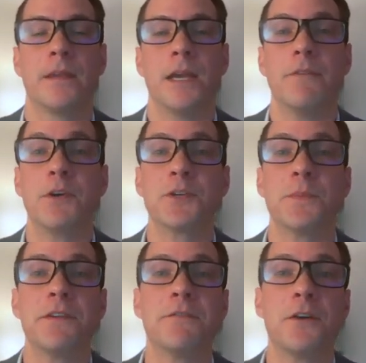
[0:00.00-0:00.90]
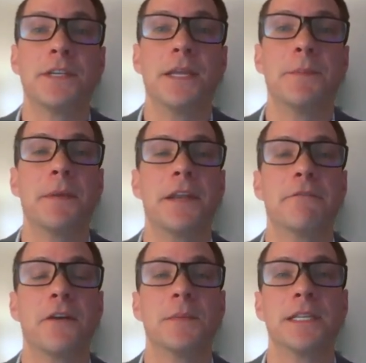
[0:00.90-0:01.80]
I've also been involved in implementing
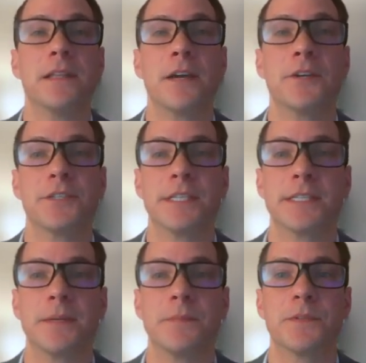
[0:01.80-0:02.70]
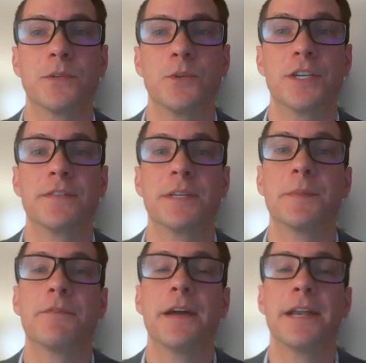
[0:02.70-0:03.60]
pharmacy locker systems, which have
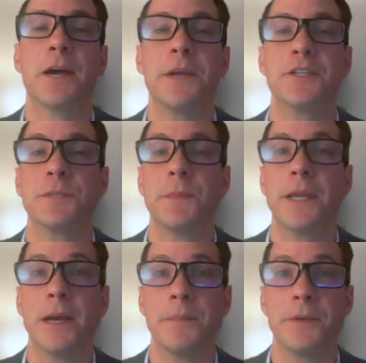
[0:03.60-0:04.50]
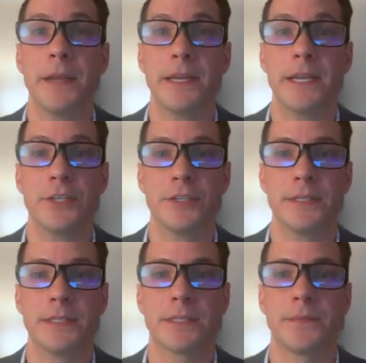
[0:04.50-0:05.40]
simplified how patients pick up their
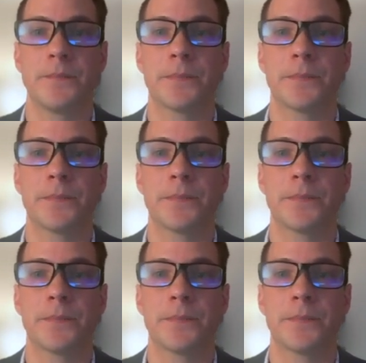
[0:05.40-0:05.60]
medications.